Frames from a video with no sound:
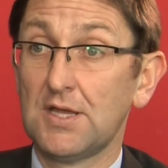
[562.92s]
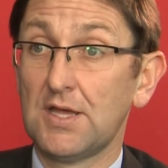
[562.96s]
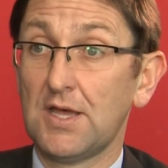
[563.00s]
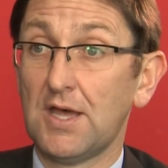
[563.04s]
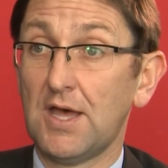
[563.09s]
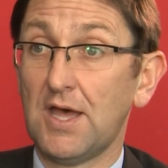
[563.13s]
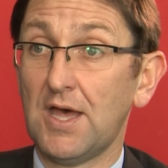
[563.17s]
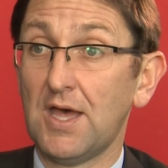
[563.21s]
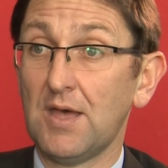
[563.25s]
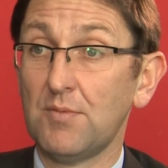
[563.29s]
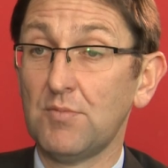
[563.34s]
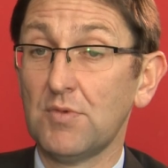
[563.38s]

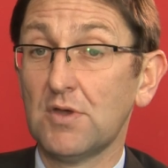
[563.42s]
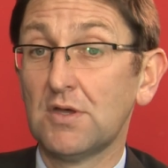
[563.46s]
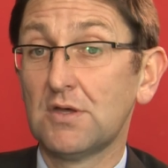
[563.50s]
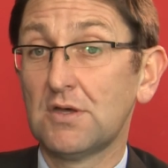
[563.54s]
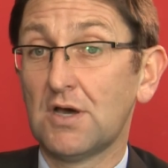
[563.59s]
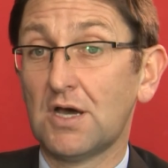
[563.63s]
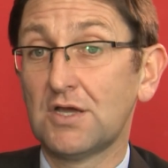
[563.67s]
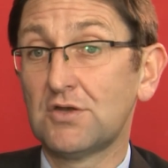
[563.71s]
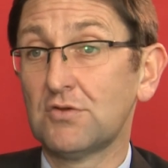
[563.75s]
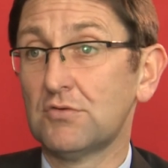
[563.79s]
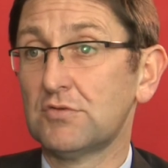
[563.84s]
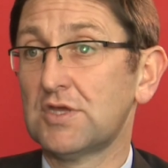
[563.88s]

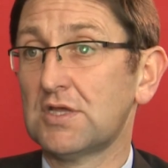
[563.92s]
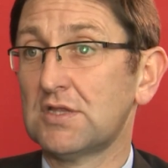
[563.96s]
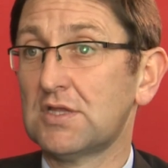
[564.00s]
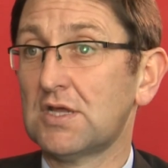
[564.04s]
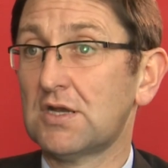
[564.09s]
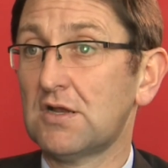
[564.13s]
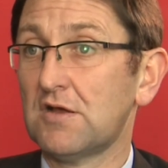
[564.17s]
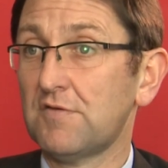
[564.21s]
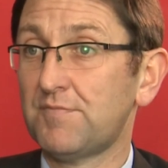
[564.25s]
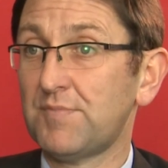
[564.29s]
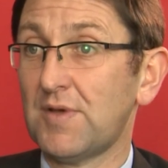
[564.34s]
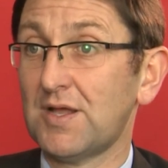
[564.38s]
I don't think
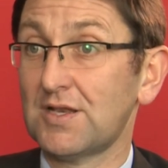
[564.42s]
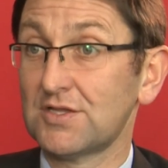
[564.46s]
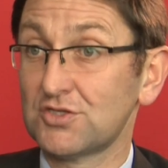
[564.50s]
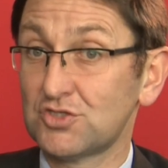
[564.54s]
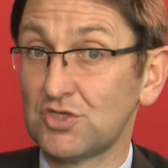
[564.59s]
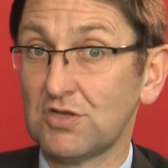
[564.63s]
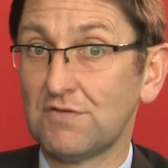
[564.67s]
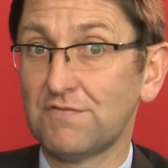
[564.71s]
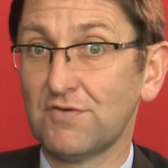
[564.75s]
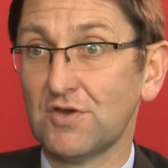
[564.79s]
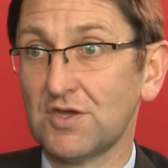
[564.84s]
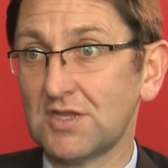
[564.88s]
that off balance
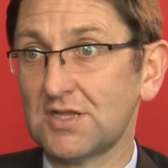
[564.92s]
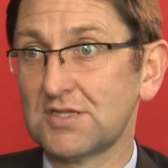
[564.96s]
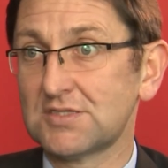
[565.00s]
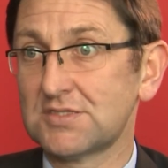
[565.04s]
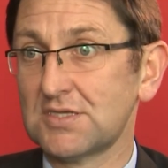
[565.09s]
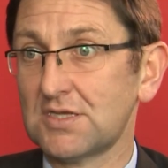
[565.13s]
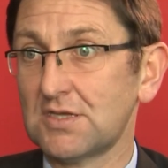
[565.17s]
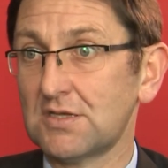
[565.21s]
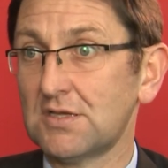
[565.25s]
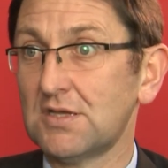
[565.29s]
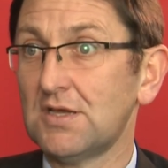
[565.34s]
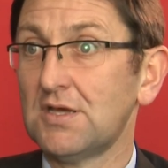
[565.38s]
sheet
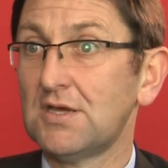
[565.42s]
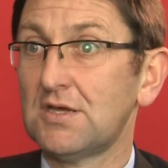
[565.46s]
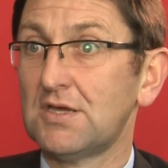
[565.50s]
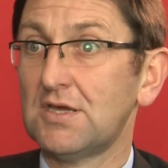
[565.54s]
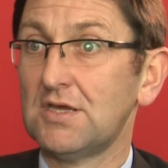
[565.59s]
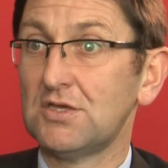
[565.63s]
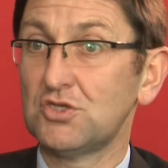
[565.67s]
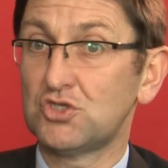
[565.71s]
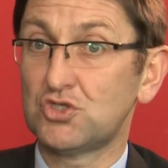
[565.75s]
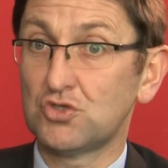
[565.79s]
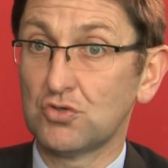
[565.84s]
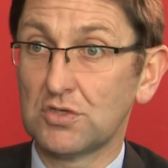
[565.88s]
financing
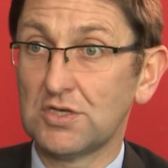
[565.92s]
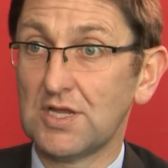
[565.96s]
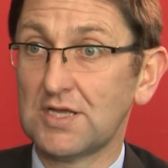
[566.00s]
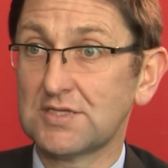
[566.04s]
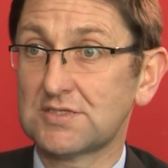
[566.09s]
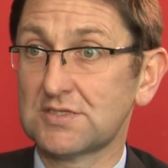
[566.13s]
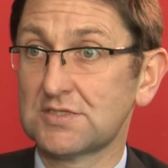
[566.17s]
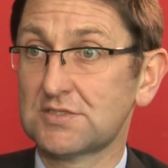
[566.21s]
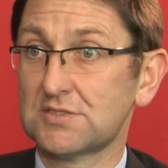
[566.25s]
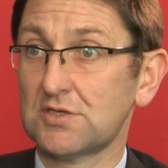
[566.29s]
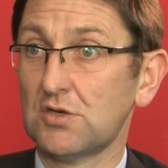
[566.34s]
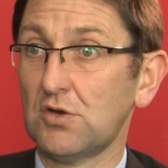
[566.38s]
should
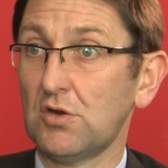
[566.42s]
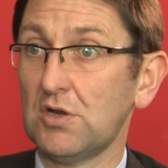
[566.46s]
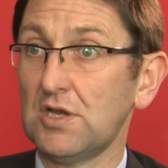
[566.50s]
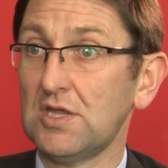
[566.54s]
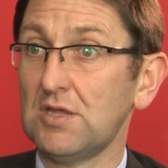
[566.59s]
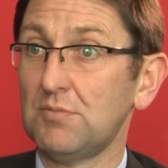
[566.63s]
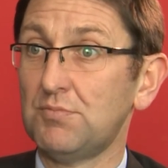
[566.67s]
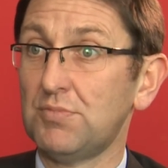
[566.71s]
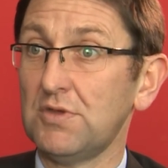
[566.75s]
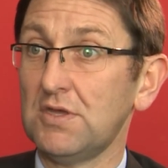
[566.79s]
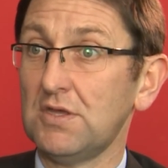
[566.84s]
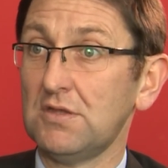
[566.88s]

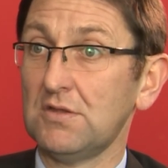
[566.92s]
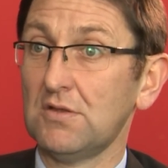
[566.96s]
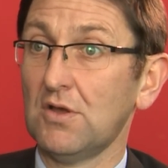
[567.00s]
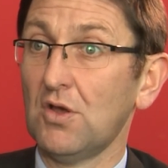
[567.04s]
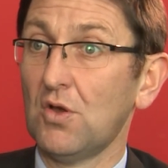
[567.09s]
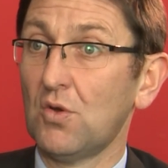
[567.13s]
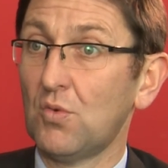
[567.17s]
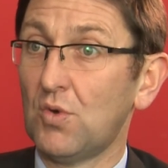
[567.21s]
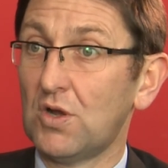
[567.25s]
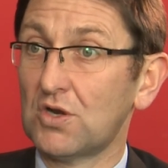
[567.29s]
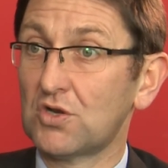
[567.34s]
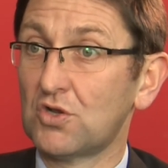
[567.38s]
necessarily be
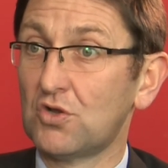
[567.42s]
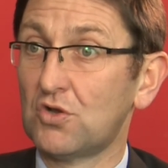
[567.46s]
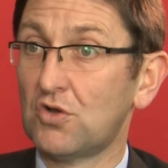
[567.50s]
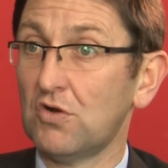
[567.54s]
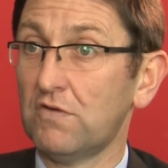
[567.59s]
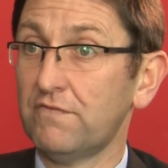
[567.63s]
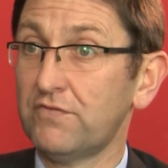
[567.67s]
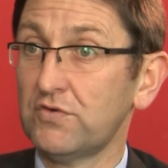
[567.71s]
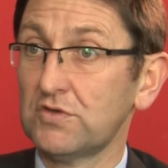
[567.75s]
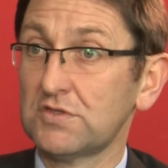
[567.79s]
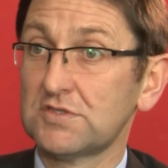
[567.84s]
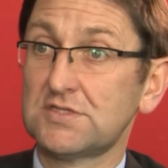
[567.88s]
what
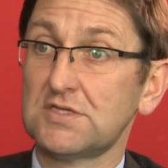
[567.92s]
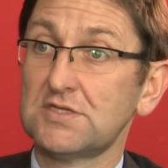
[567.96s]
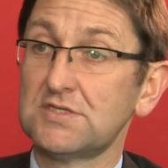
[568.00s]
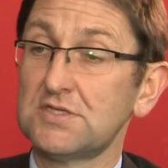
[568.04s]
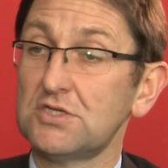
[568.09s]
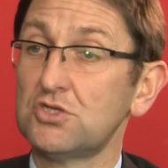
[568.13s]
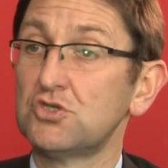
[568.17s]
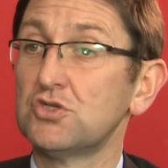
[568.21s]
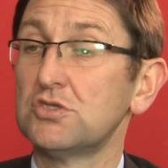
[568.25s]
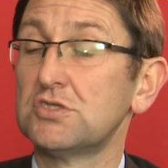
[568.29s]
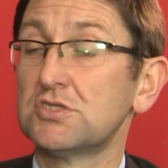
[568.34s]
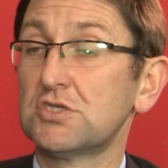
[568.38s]
governs
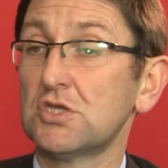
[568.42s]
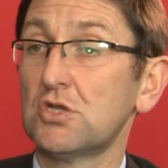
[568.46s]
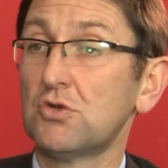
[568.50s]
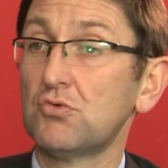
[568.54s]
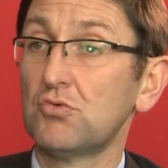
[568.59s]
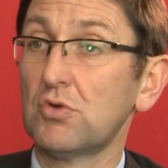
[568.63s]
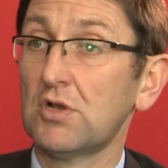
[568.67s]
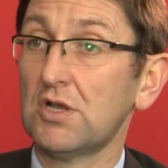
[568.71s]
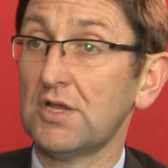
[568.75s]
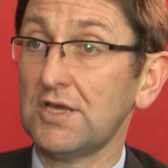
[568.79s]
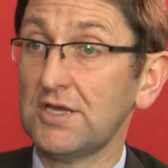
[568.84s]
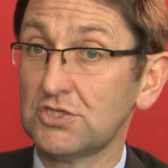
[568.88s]
decisions in
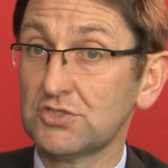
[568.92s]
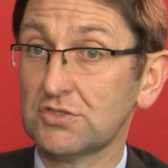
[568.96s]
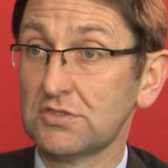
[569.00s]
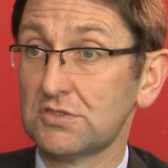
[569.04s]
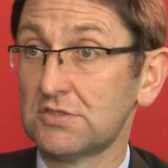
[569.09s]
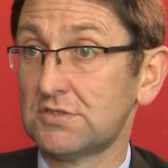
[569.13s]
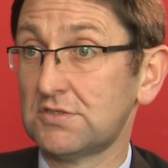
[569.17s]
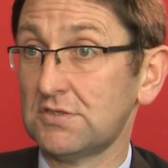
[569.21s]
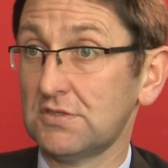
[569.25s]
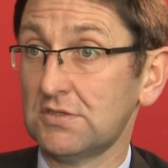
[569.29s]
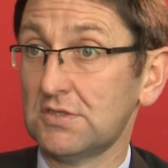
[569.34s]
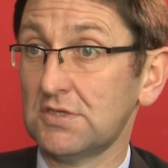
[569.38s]

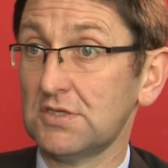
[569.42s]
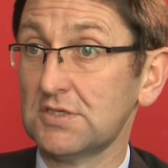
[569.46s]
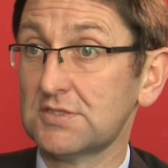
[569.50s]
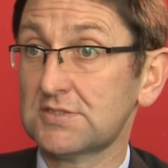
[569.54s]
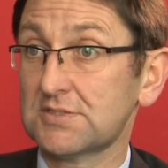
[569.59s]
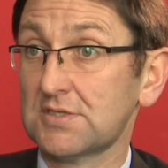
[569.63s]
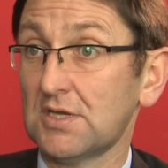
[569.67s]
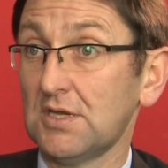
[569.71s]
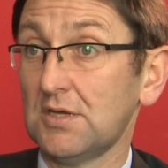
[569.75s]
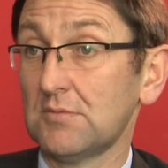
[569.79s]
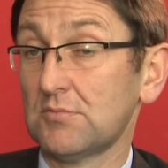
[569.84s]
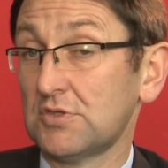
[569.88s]
relation to
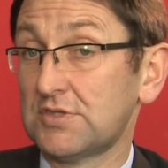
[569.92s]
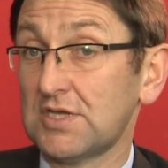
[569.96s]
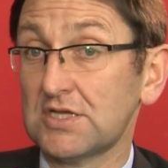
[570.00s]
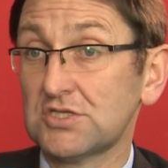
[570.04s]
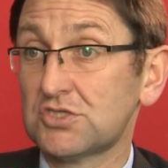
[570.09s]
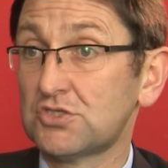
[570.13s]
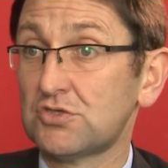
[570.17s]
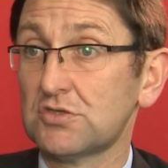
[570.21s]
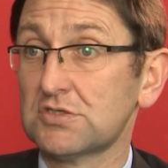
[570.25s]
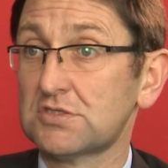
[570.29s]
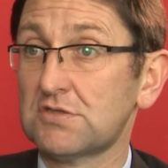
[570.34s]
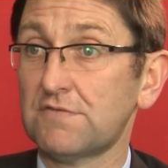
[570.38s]
this, but that's
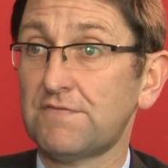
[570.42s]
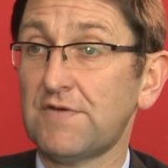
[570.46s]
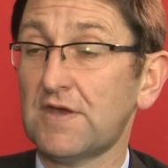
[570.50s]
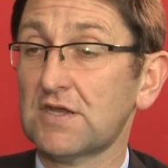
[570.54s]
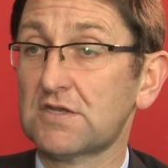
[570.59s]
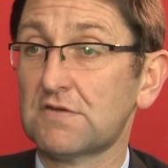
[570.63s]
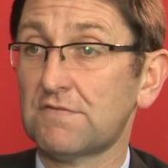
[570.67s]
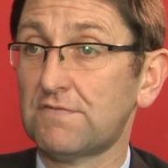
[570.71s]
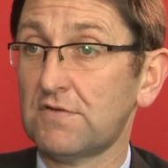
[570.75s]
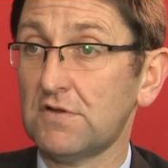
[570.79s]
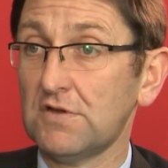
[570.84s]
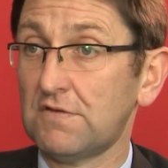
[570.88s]
just a
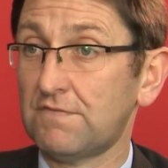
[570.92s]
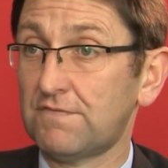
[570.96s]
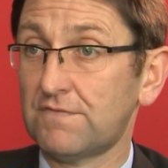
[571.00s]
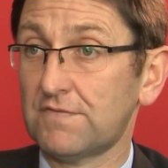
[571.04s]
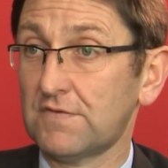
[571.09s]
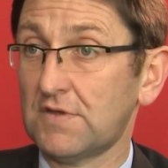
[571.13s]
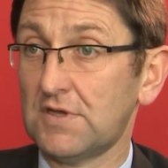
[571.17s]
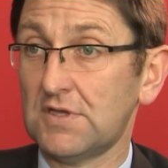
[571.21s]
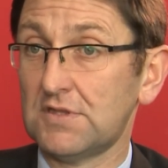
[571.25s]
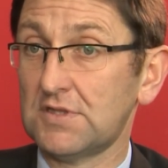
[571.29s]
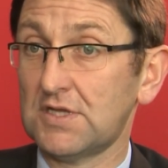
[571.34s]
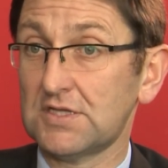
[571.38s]
fact of life,
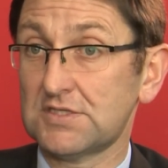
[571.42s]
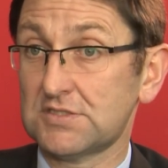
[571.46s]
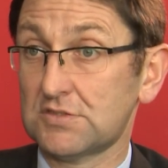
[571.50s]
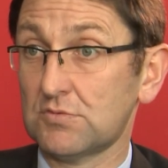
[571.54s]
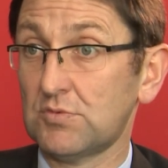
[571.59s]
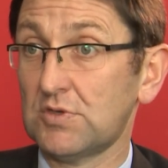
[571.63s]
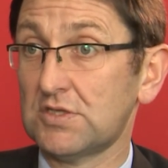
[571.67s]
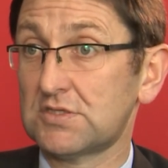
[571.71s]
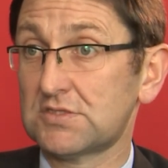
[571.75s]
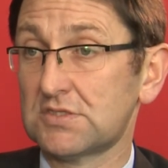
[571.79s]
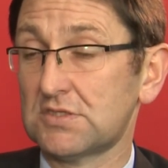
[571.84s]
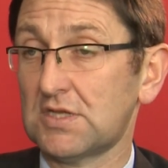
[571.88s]
and that's the
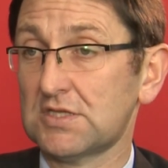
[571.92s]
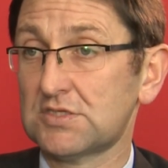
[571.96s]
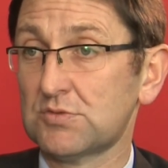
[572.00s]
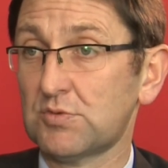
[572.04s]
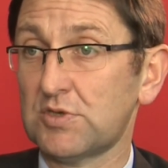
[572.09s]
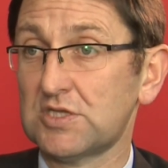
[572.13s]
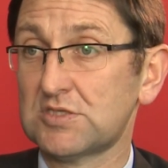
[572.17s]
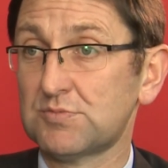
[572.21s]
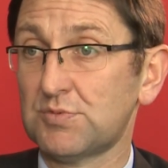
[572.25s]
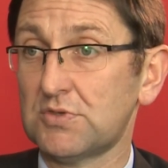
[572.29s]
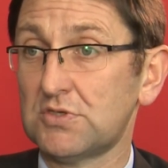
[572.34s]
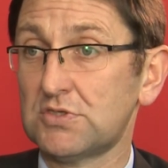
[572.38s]
way
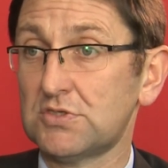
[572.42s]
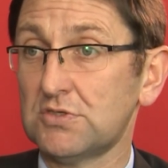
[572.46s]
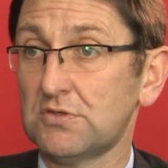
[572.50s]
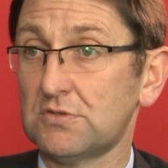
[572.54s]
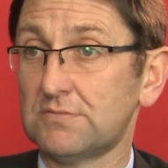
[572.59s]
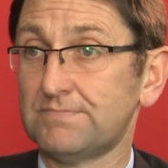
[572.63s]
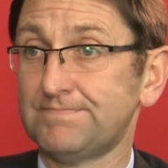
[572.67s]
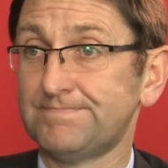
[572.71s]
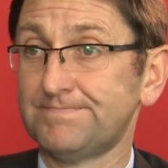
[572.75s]
it's been done.